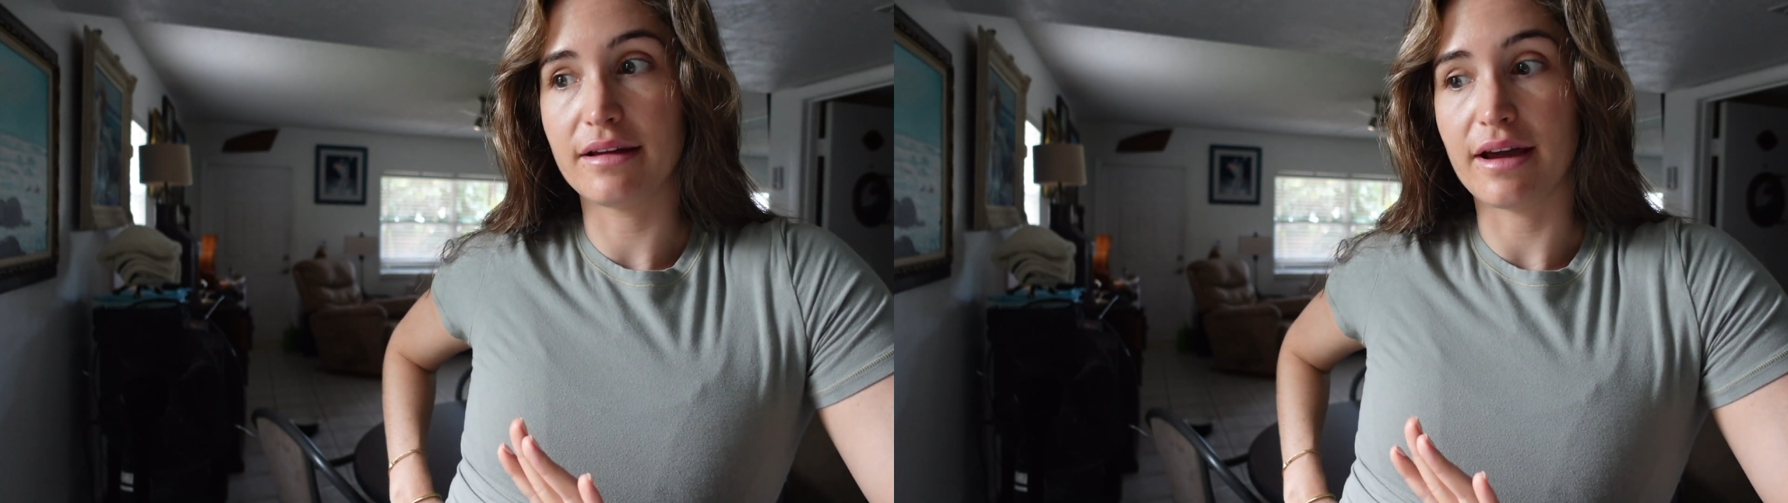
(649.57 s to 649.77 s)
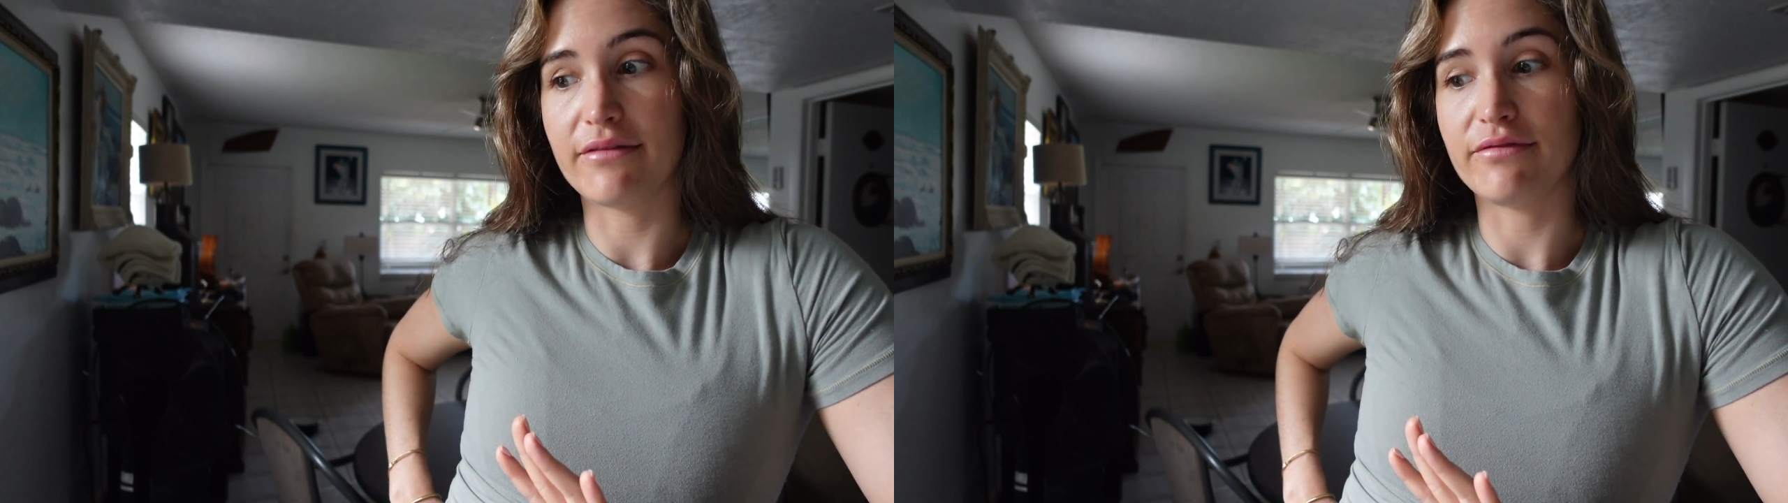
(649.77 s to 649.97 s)

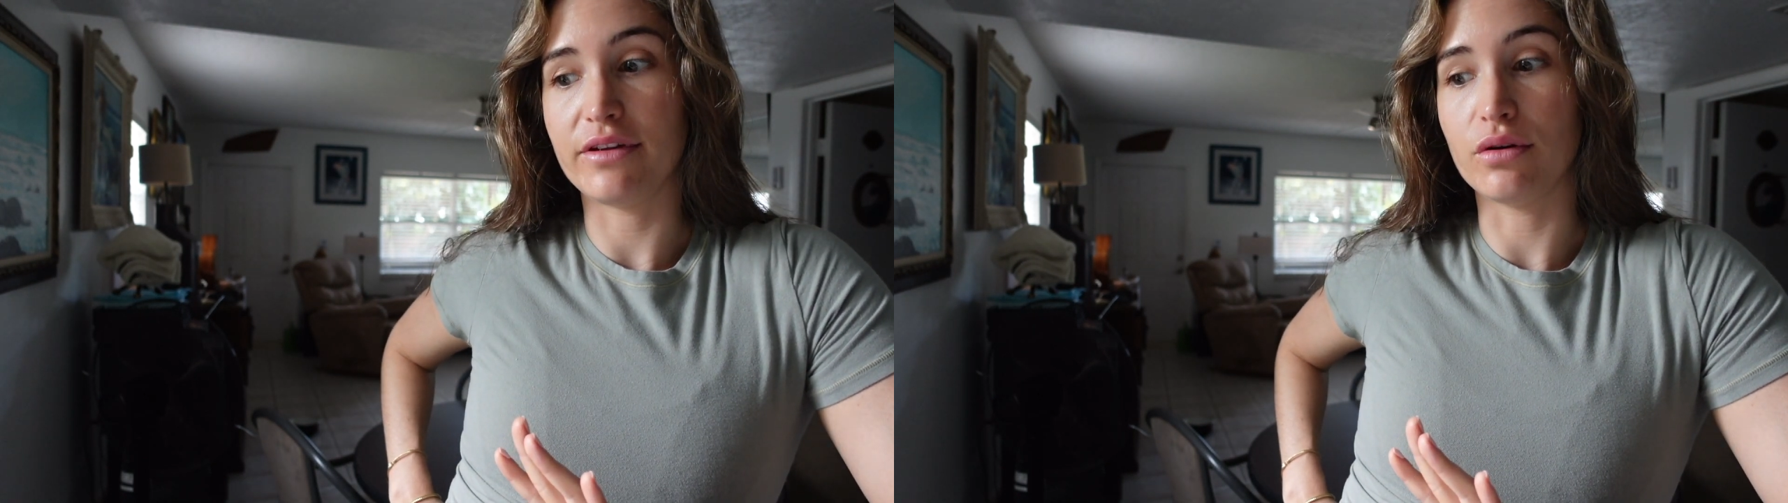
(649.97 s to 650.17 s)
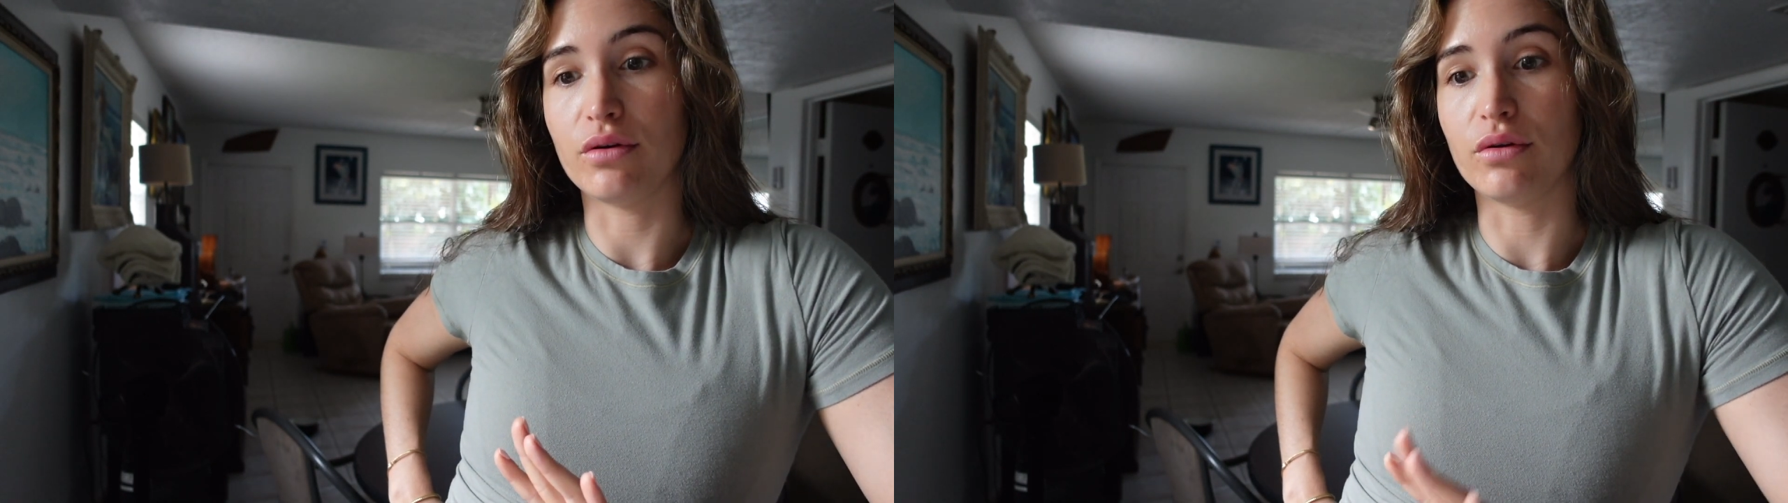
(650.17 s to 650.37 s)
I
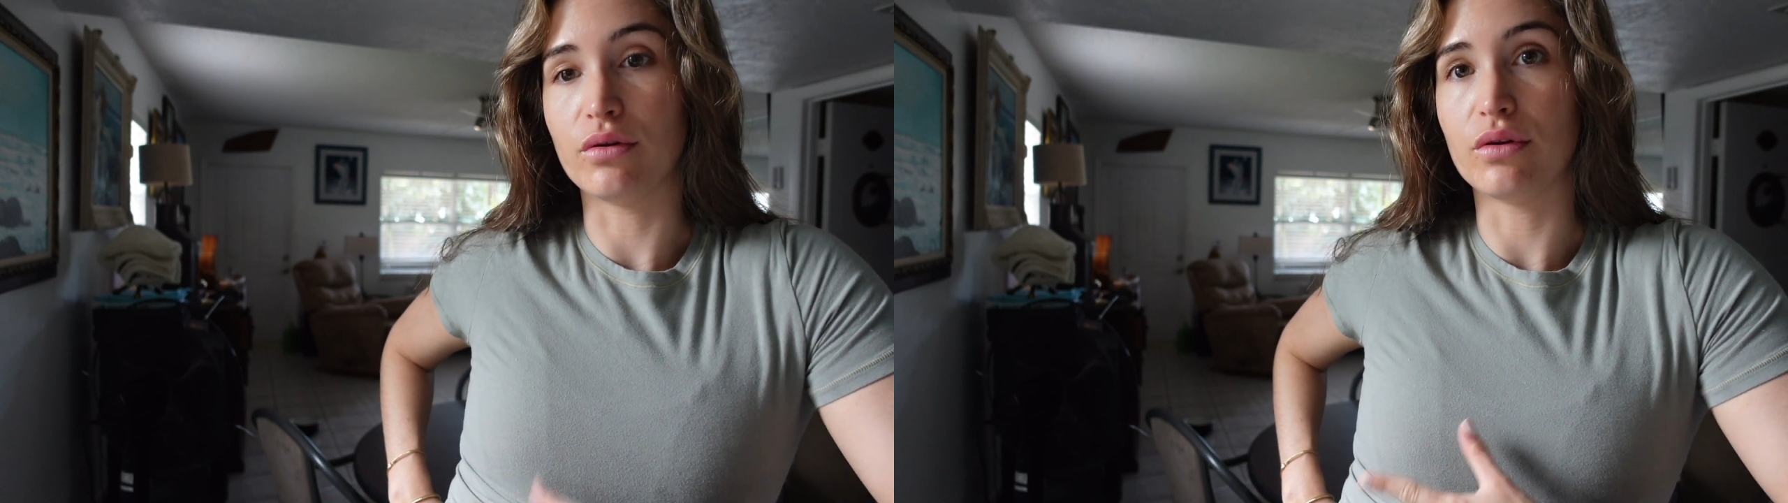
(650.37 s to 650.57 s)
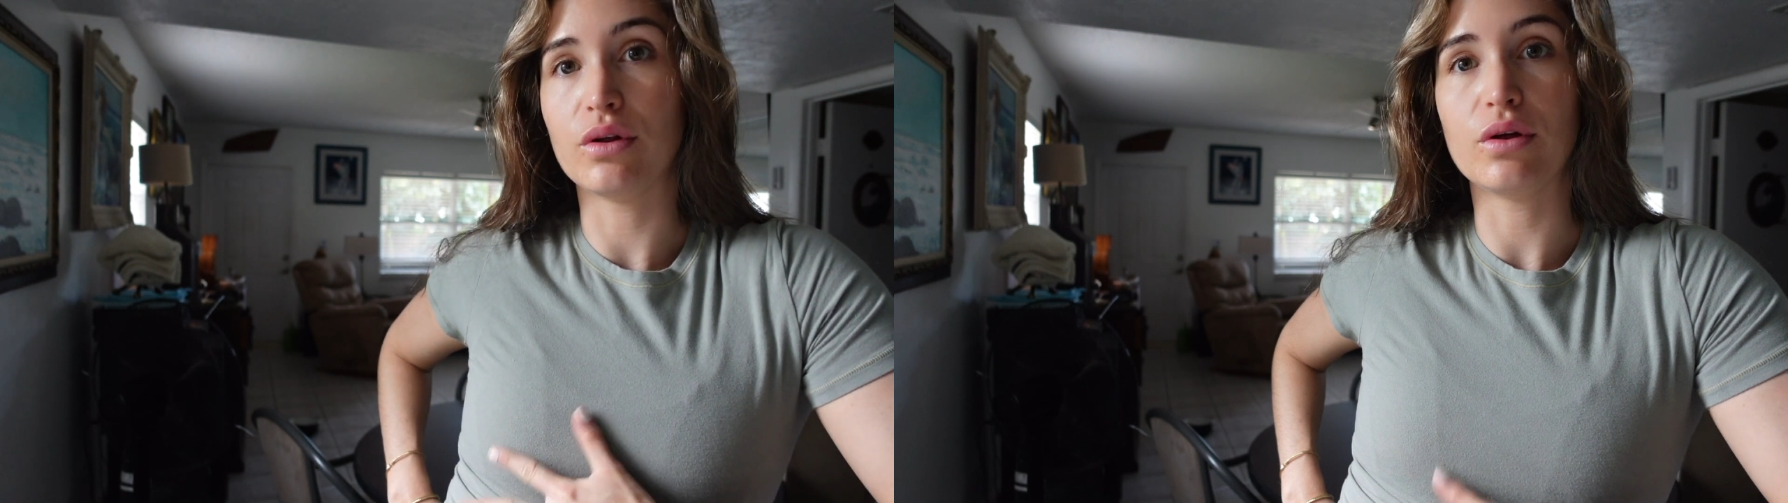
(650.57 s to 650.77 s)

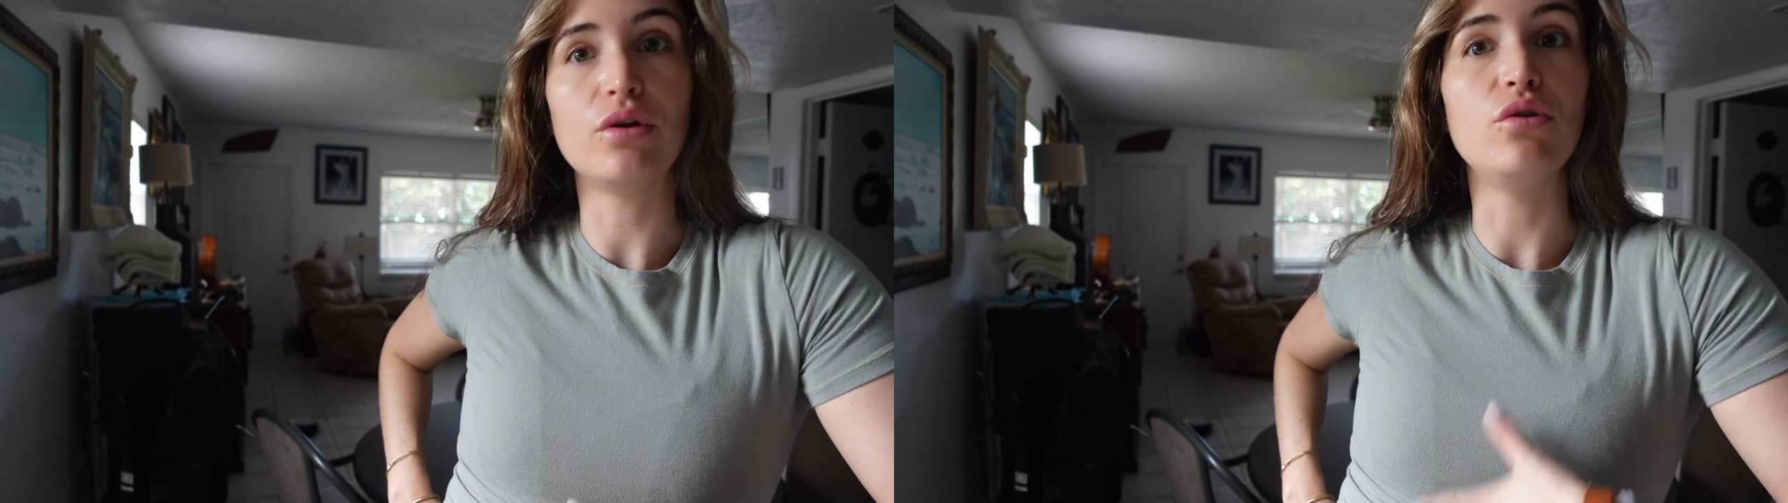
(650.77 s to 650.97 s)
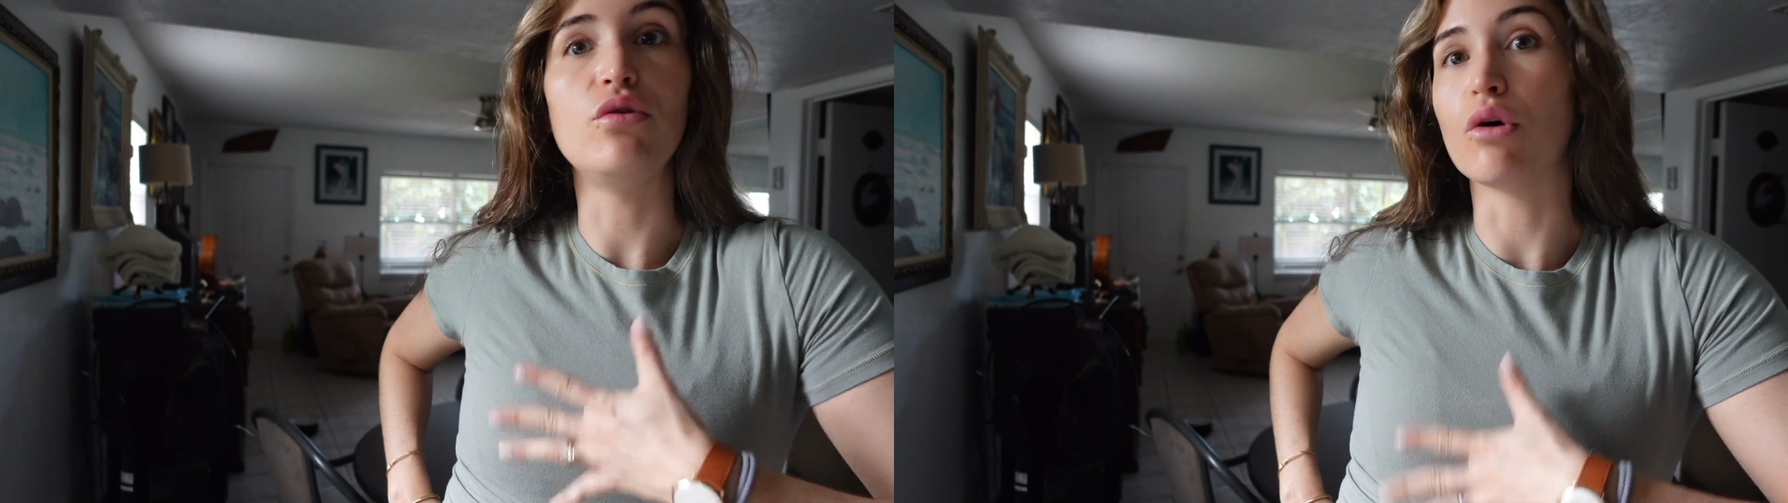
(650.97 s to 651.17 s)
feel
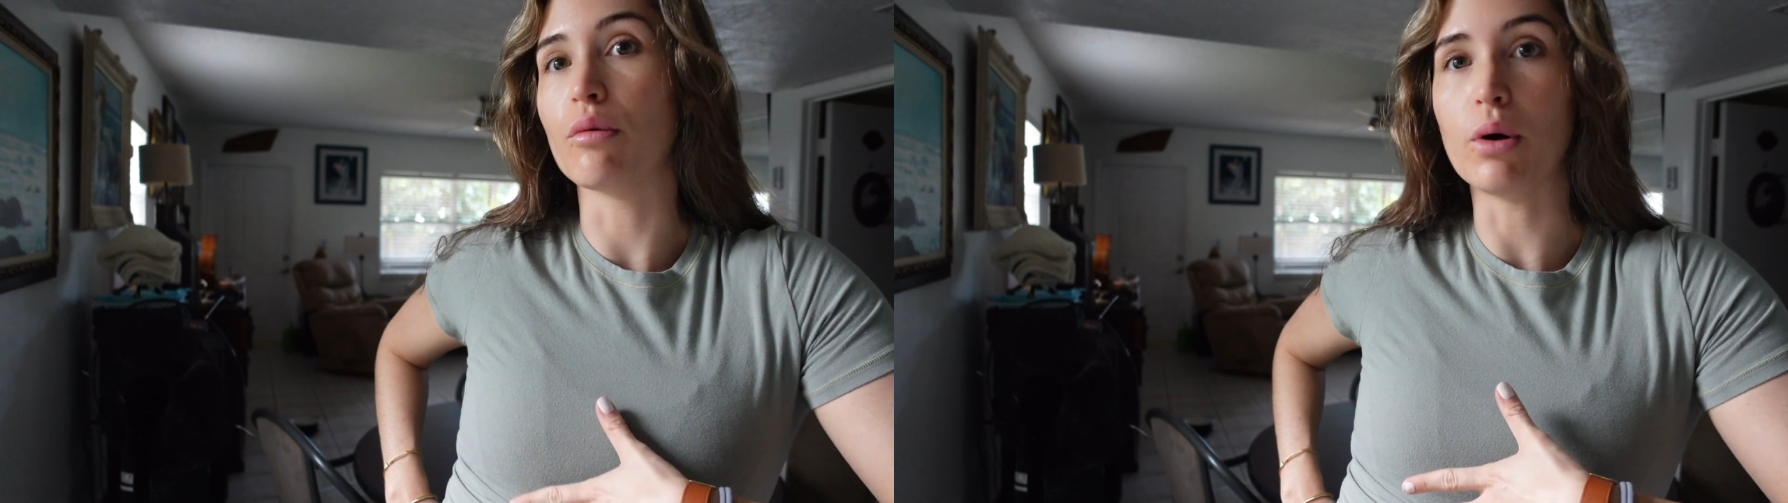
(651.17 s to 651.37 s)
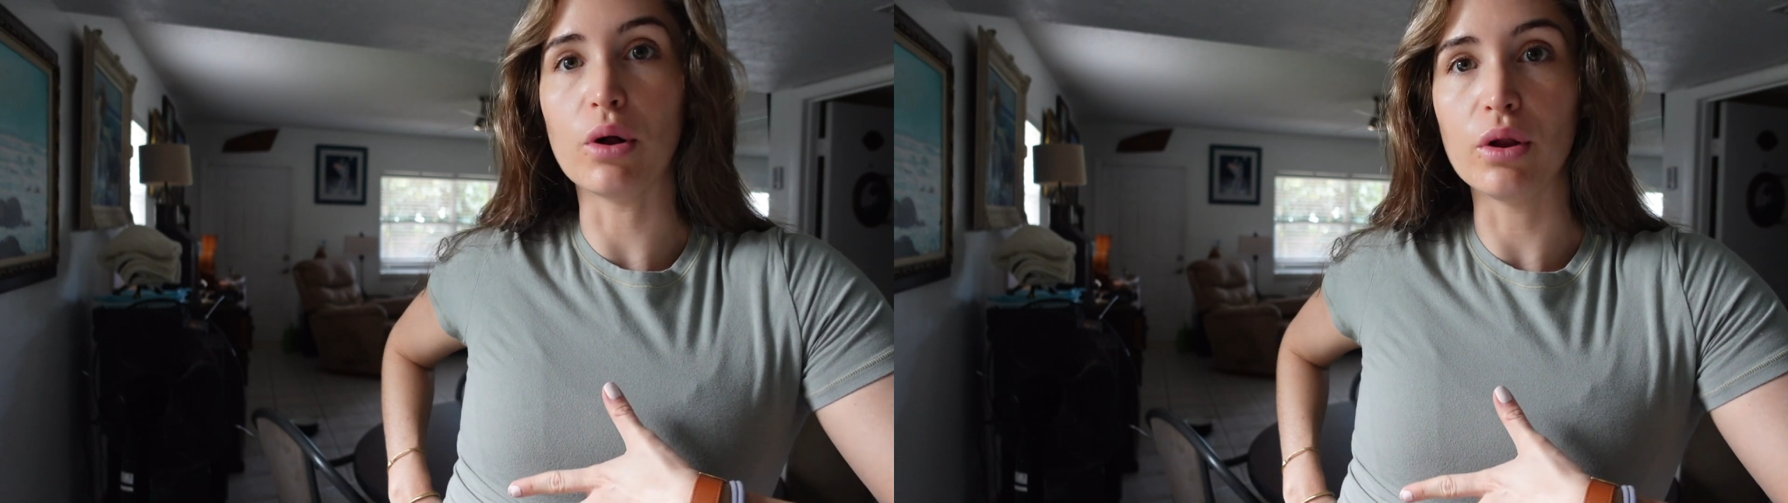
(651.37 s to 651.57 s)

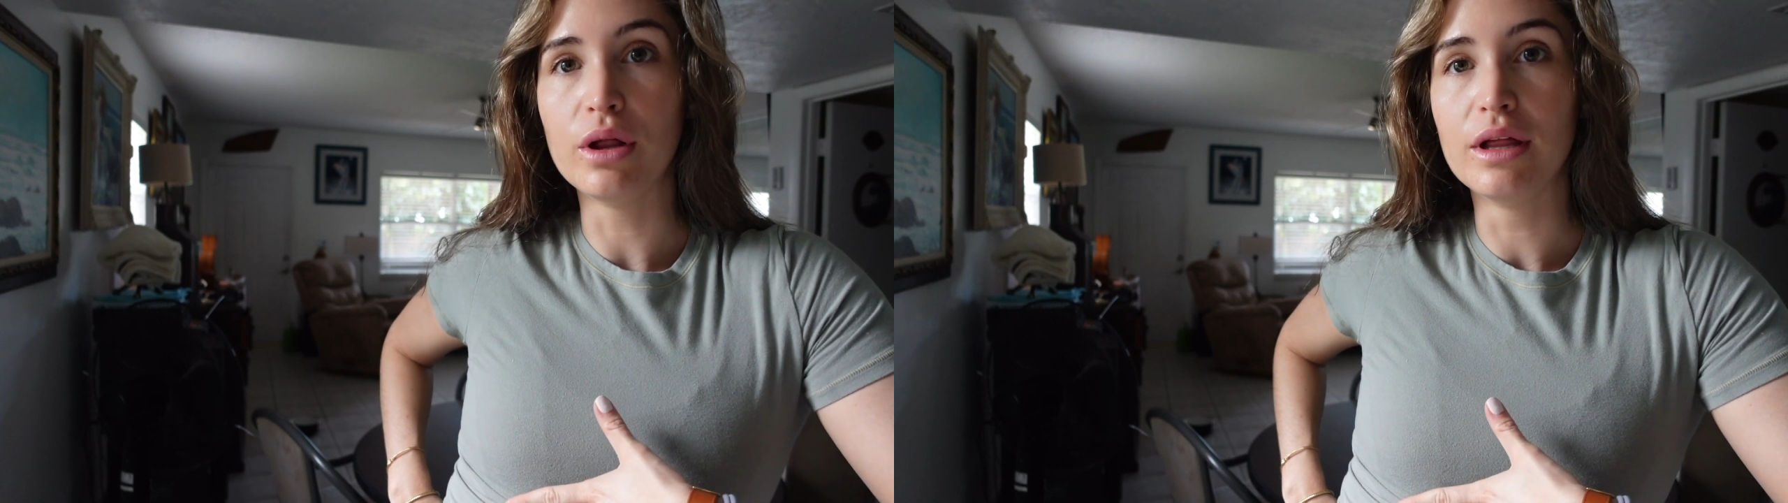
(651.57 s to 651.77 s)
normal.